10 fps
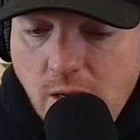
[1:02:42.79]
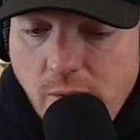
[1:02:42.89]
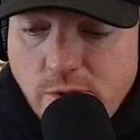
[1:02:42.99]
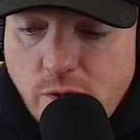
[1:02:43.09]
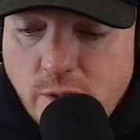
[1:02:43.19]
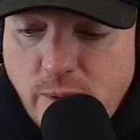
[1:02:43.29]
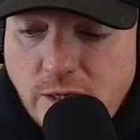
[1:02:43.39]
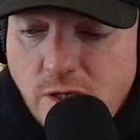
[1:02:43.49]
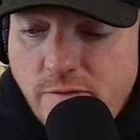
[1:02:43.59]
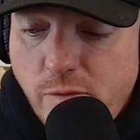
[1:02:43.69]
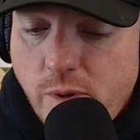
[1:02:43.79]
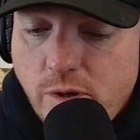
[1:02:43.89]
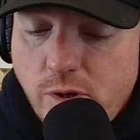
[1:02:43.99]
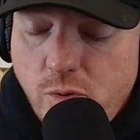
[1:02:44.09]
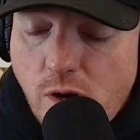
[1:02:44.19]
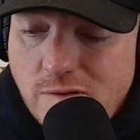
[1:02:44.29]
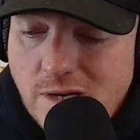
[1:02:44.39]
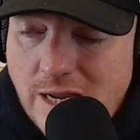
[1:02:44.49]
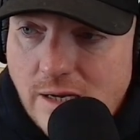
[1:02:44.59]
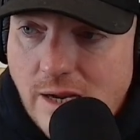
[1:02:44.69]
uh, it was good, especially for you
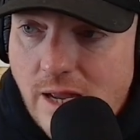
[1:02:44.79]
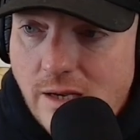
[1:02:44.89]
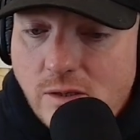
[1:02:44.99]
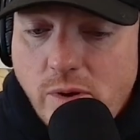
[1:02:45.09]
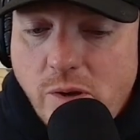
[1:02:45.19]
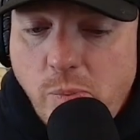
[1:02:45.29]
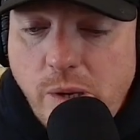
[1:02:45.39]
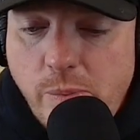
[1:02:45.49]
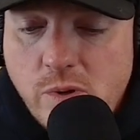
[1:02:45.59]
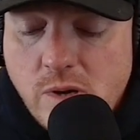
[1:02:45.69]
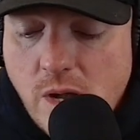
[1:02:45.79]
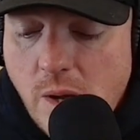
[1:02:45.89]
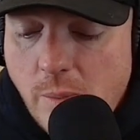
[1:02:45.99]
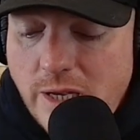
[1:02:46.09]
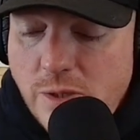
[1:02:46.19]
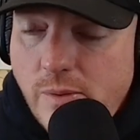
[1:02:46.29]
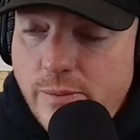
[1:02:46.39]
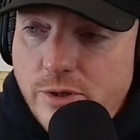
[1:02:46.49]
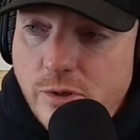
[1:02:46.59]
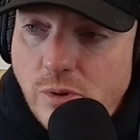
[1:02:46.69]
Overlanding and Toyota people. Please
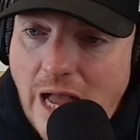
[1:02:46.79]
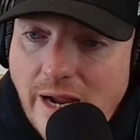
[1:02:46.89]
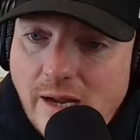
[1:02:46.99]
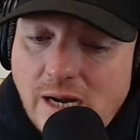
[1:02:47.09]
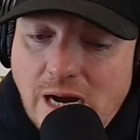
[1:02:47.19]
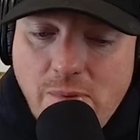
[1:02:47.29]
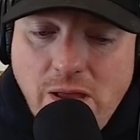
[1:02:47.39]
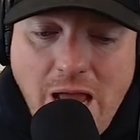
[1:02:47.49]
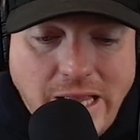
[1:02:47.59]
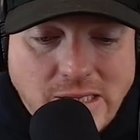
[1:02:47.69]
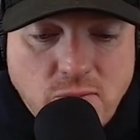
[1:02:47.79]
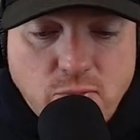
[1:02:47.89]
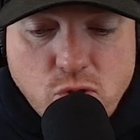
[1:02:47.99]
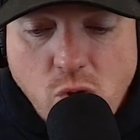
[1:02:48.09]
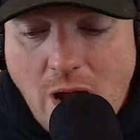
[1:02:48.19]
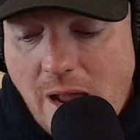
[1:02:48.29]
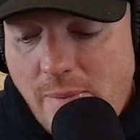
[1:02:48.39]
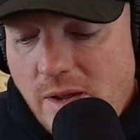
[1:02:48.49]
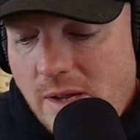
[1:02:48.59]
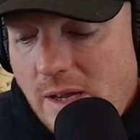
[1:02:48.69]
remember to like, comment, and
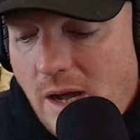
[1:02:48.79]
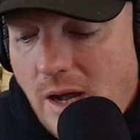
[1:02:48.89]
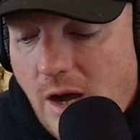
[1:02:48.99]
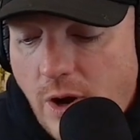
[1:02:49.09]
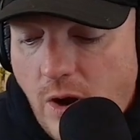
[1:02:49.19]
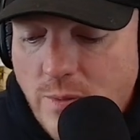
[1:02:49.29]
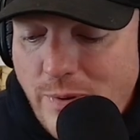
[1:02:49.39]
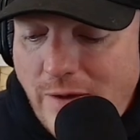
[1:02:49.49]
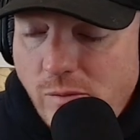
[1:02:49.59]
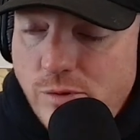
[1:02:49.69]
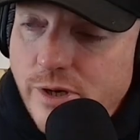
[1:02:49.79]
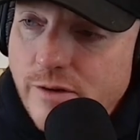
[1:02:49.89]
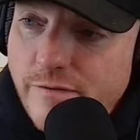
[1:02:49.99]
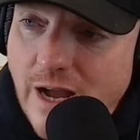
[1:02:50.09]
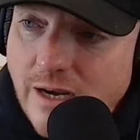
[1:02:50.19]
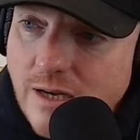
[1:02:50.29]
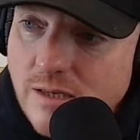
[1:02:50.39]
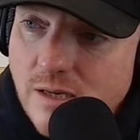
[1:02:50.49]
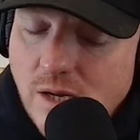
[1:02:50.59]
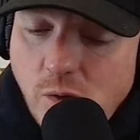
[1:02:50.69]
subscribe uh, on all the platforms you can find
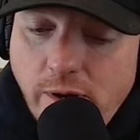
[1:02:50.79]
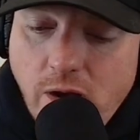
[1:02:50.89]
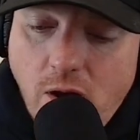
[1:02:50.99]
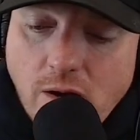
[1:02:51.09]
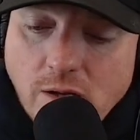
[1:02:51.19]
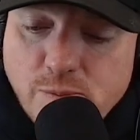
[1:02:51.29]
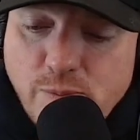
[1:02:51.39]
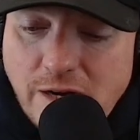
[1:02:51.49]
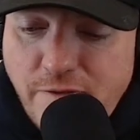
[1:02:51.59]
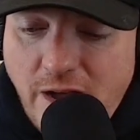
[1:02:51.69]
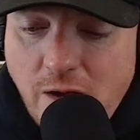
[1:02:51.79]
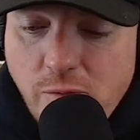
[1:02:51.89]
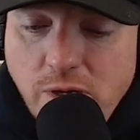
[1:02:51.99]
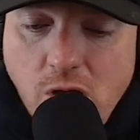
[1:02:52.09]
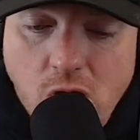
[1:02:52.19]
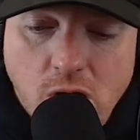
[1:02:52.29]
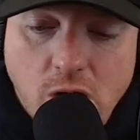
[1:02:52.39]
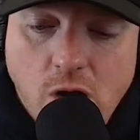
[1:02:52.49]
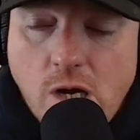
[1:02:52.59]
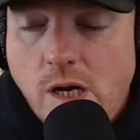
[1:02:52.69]
us. We are on Spotify. We
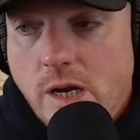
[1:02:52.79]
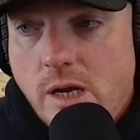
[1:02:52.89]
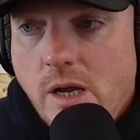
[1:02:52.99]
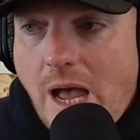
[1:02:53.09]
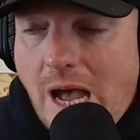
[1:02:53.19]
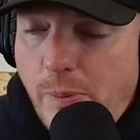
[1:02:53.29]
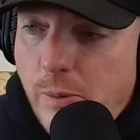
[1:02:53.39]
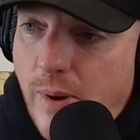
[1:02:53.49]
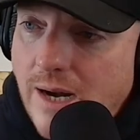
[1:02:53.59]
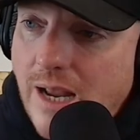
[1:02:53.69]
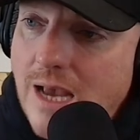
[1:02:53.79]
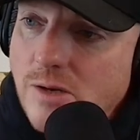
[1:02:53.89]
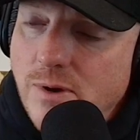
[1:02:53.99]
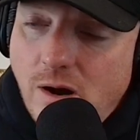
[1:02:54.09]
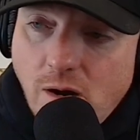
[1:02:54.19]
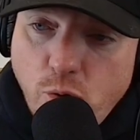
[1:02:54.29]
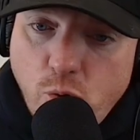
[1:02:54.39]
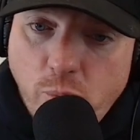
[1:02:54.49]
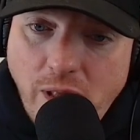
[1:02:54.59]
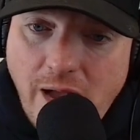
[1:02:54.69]
are on Apple Podcasts. We are on
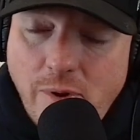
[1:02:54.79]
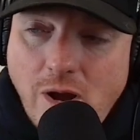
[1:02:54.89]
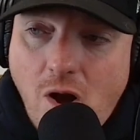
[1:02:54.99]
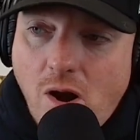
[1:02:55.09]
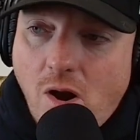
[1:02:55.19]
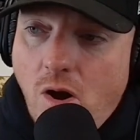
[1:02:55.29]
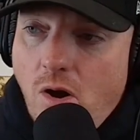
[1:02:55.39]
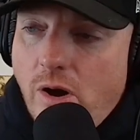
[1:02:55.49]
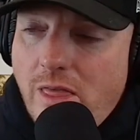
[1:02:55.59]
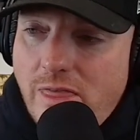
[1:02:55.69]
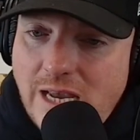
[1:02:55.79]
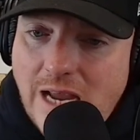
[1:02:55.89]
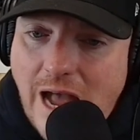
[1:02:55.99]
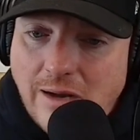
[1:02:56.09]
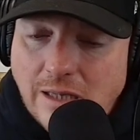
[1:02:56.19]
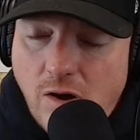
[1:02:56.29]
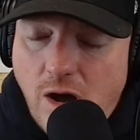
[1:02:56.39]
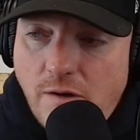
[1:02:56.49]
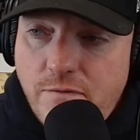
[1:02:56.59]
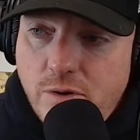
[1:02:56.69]
Google Play. We are on the outlaw
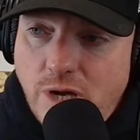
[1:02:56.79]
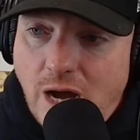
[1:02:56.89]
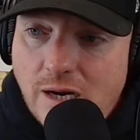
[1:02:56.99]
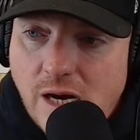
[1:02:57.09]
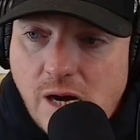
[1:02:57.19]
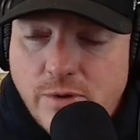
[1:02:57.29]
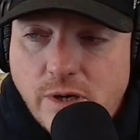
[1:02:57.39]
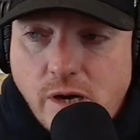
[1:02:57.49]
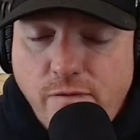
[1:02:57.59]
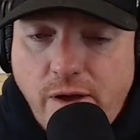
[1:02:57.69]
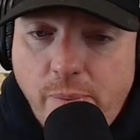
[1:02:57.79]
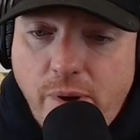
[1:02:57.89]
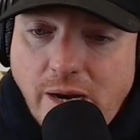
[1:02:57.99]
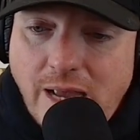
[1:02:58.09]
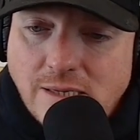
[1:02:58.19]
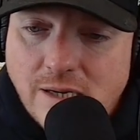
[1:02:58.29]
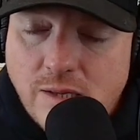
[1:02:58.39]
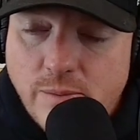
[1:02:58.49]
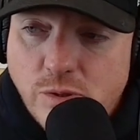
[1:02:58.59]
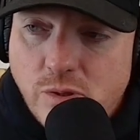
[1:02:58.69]
off road dot com. You can go find the podcast
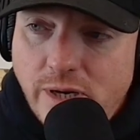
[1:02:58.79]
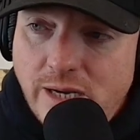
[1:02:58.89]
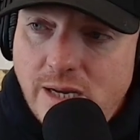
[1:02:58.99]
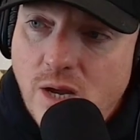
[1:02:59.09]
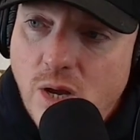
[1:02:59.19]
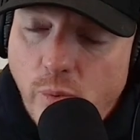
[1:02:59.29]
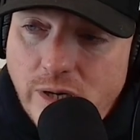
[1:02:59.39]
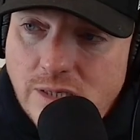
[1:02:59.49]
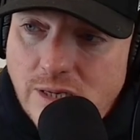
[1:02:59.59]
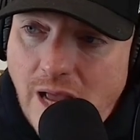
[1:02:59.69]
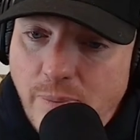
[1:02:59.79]
there, the most three recent